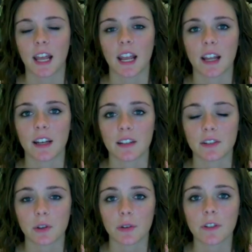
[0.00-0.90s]
And
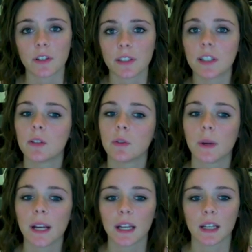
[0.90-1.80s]
so if you're still
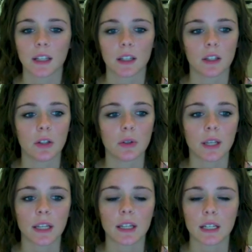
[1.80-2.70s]
awake, you
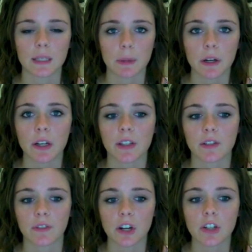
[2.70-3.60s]
can experience a
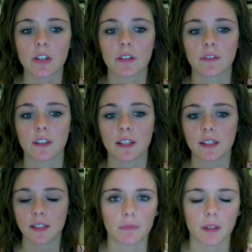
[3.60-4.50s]
version of
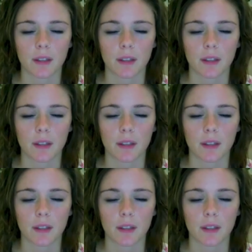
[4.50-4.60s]
this.